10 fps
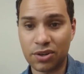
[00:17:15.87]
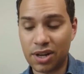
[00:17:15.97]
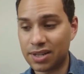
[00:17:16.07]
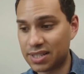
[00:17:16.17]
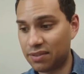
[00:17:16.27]

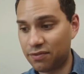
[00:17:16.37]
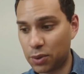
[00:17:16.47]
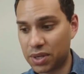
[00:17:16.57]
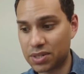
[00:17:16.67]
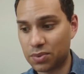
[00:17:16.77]
content
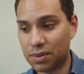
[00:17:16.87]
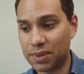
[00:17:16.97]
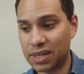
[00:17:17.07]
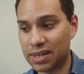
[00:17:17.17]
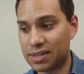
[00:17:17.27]
focused one
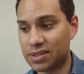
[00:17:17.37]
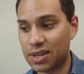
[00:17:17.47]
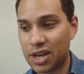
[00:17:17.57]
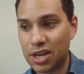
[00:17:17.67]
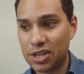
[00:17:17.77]
because